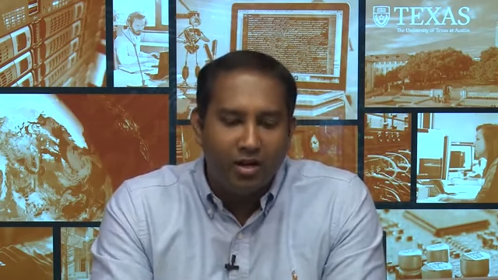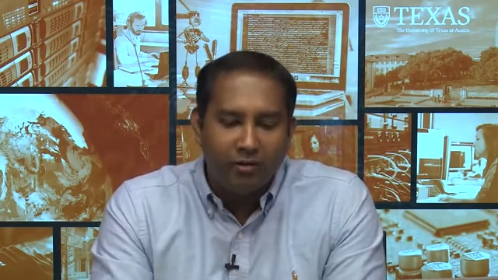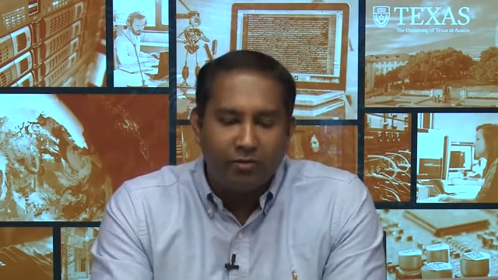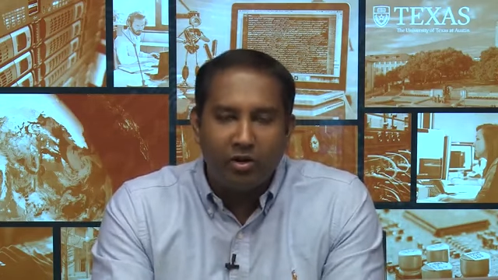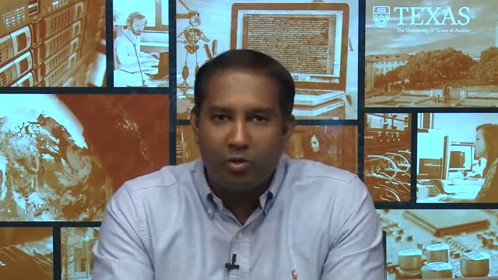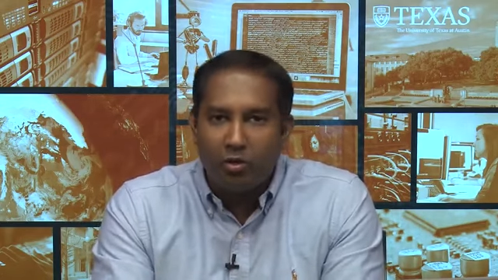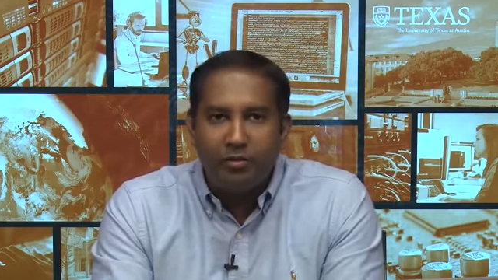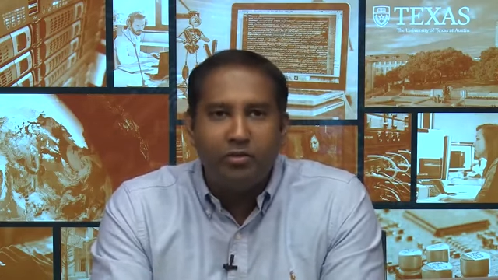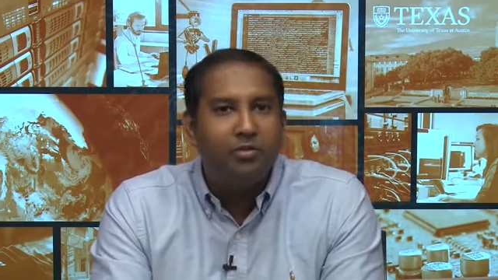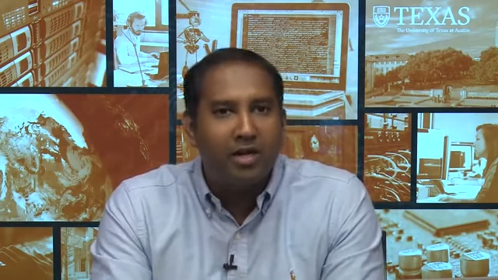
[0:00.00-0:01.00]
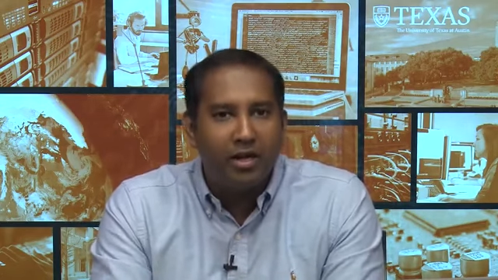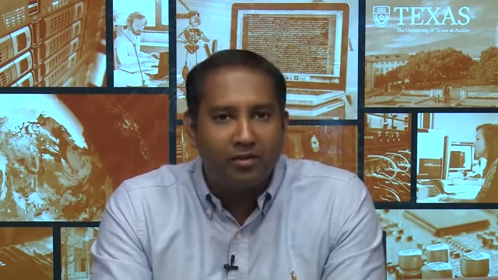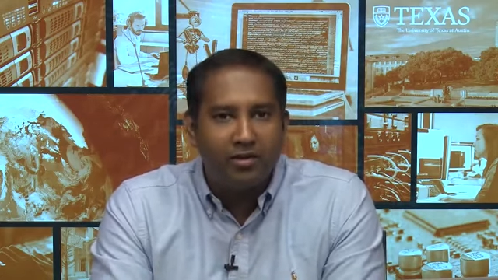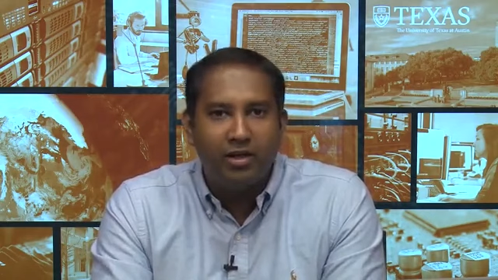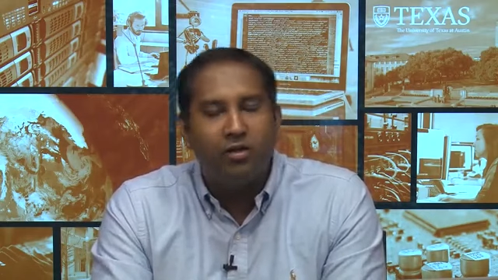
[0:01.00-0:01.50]
So I hope this will be an
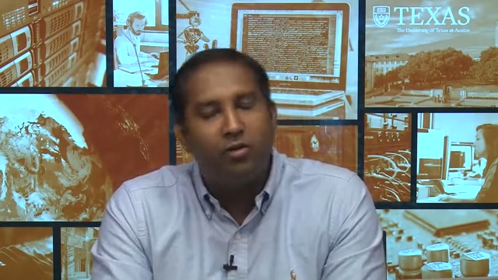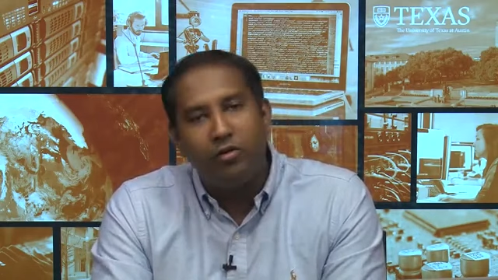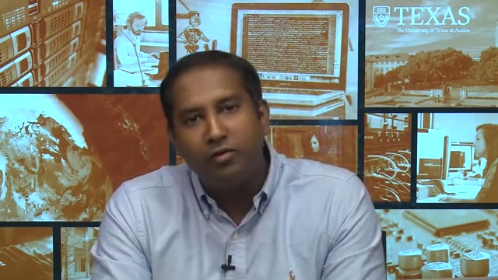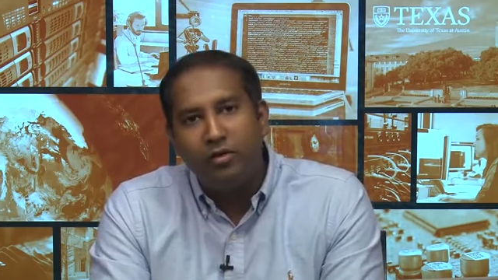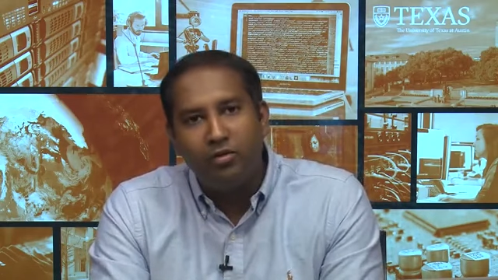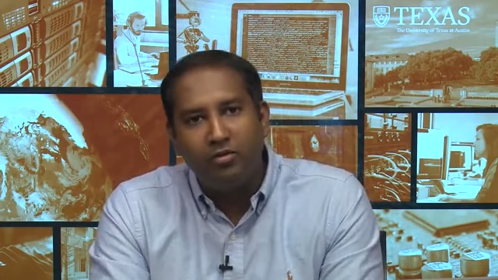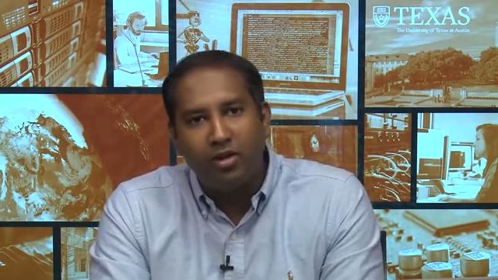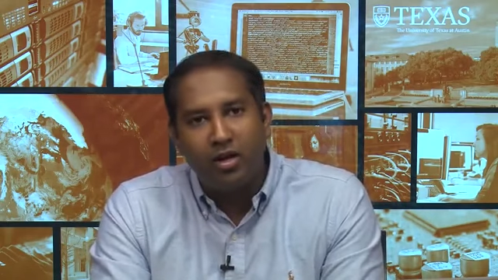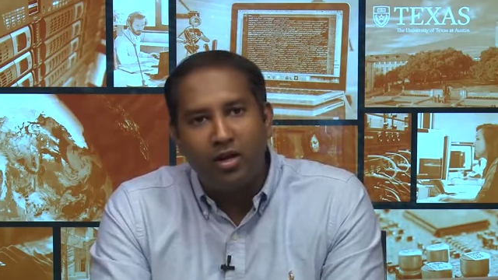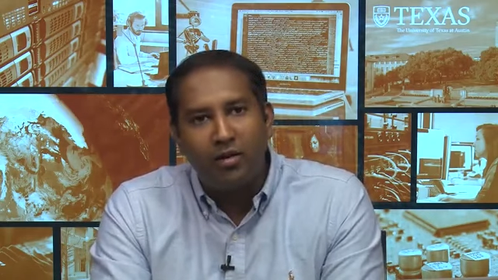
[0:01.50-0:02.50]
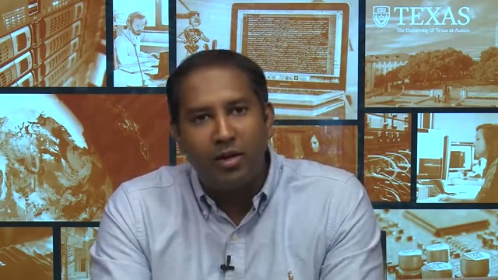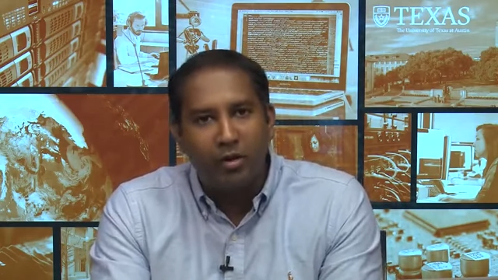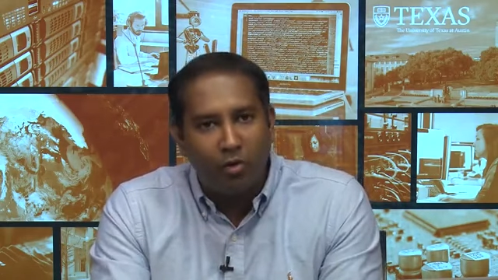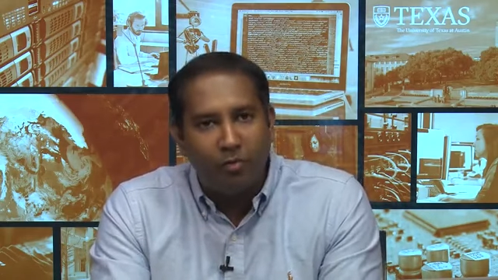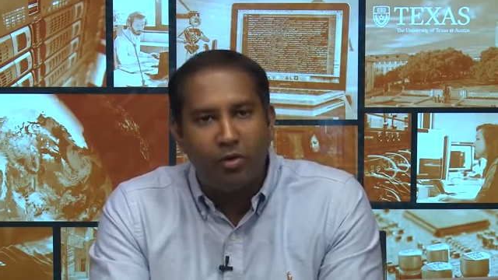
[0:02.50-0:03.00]
exciting course for you, and I
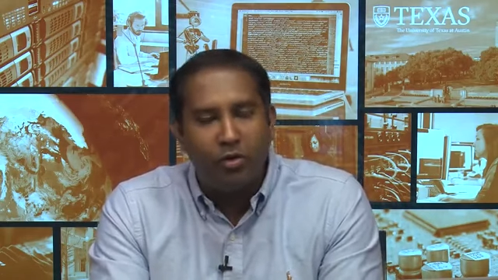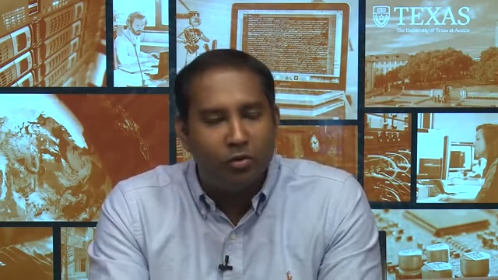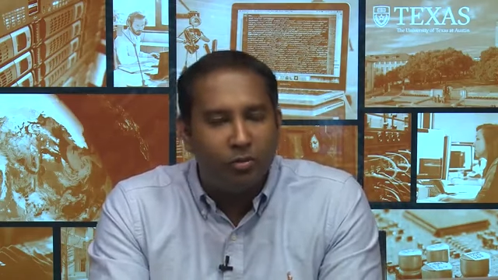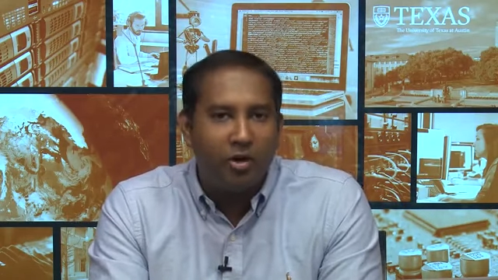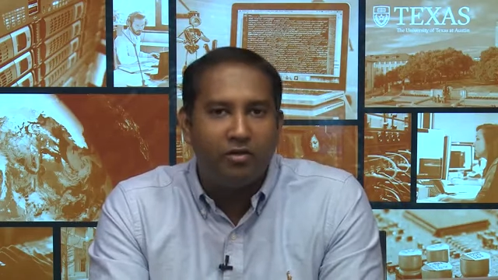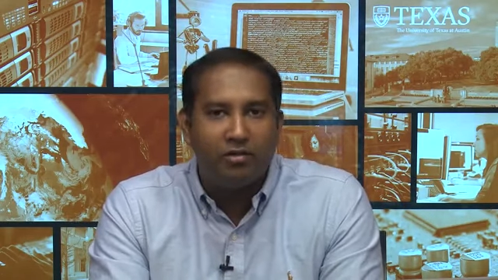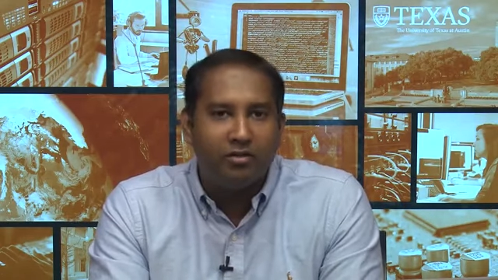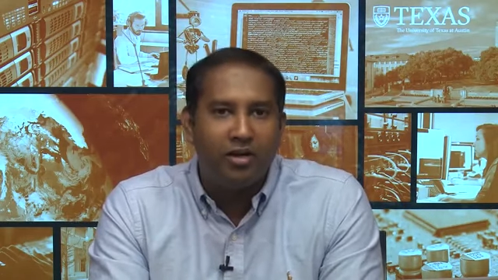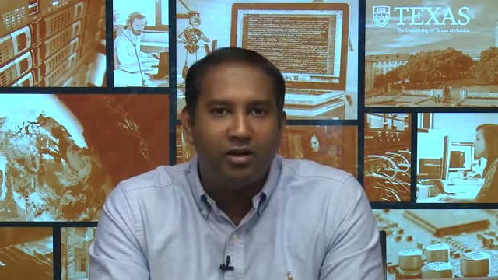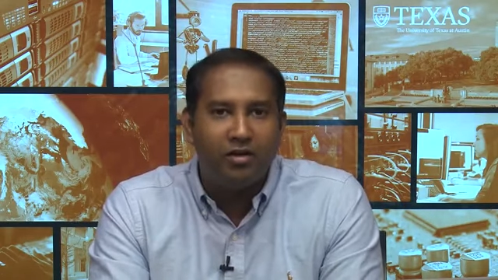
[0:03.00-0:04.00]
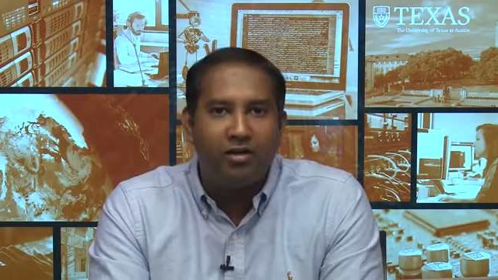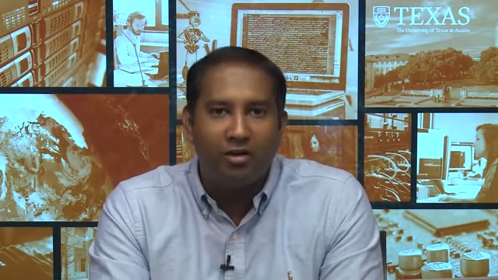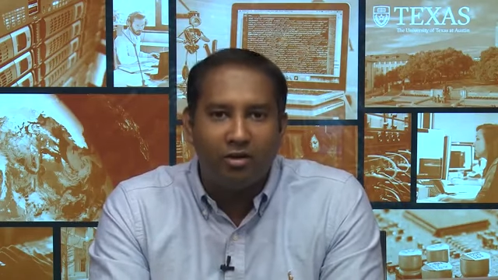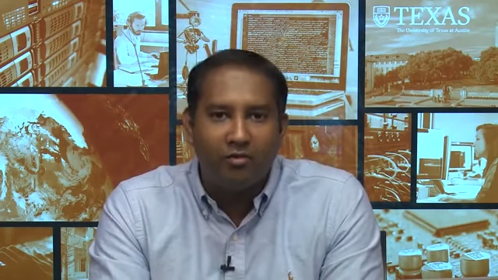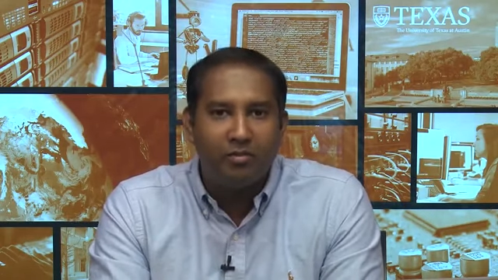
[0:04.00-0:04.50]
hope you'll do the projects and learn
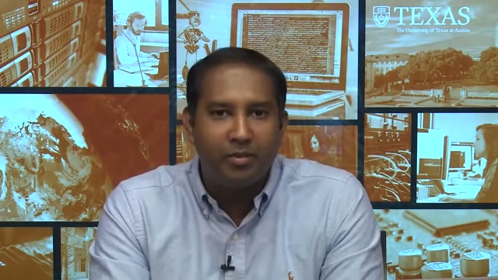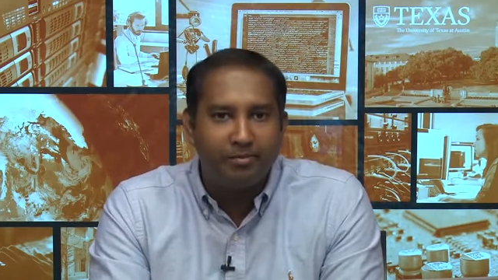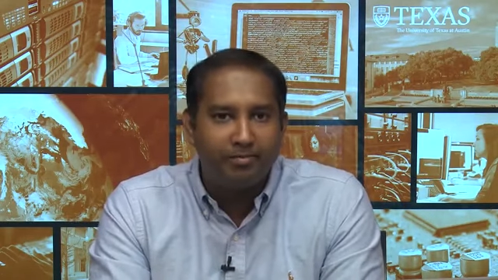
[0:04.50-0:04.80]
a lot from them.